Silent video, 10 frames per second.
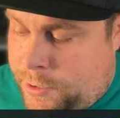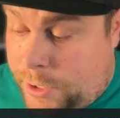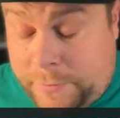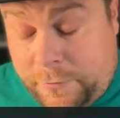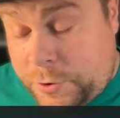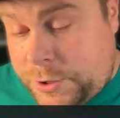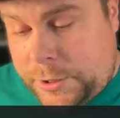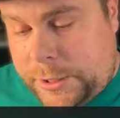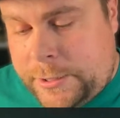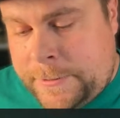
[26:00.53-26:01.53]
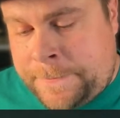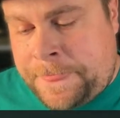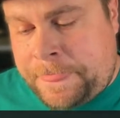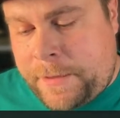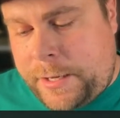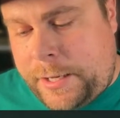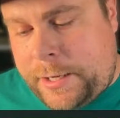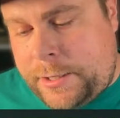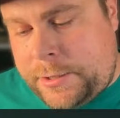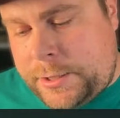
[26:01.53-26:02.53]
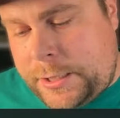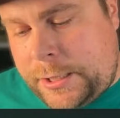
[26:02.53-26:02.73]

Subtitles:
unfortunately. And,